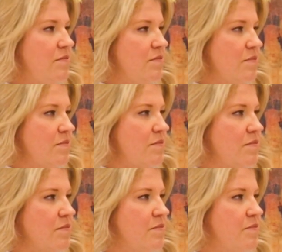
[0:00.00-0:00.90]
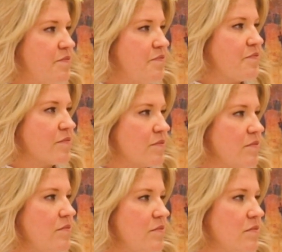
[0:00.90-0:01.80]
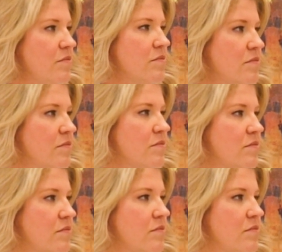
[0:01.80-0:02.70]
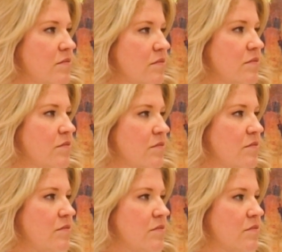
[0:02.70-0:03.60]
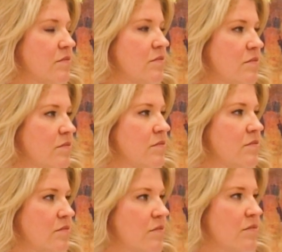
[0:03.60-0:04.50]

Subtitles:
[no speech]